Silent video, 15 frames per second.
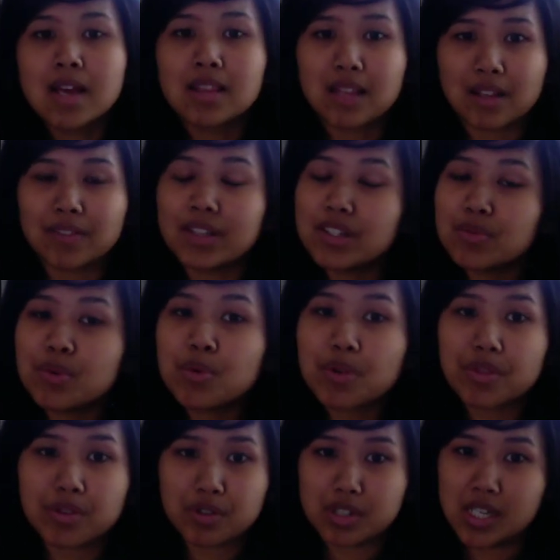that leaves me
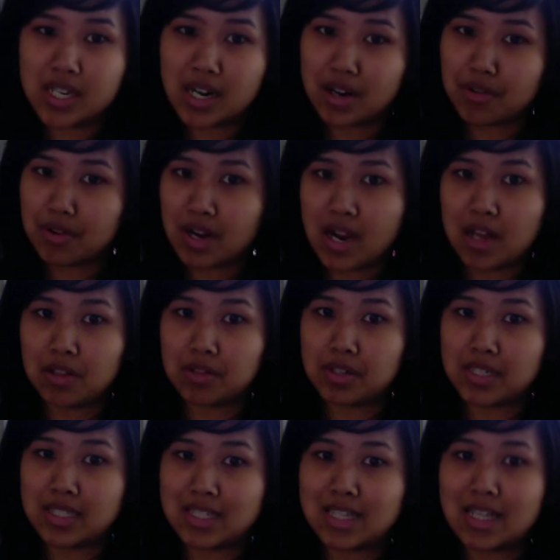with 1,300 calories.